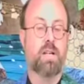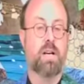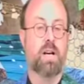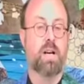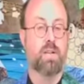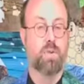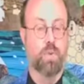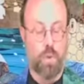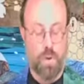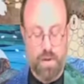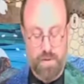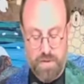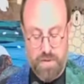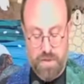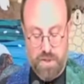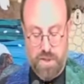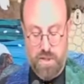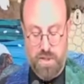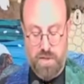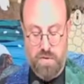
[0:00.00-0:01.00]
and all of the
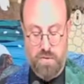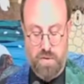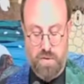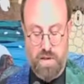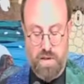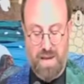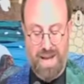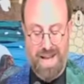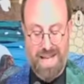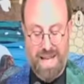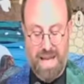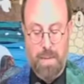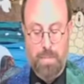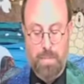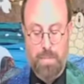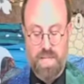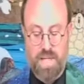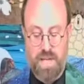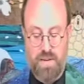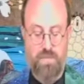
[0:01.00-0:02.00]
children like
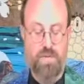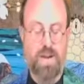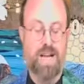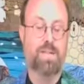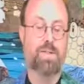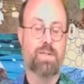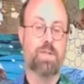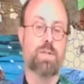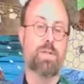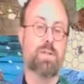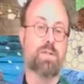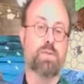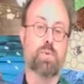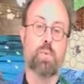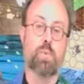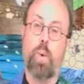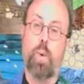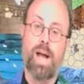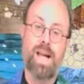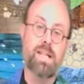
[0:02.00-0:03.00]
empty vessels
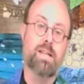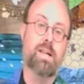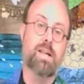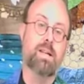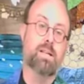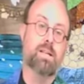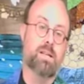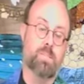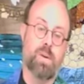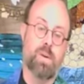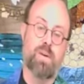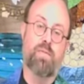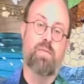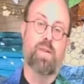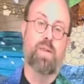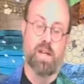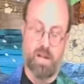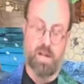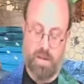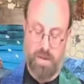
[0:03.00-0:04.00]
waiting to be
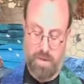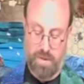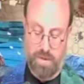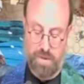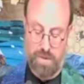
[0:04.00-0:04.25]
filled.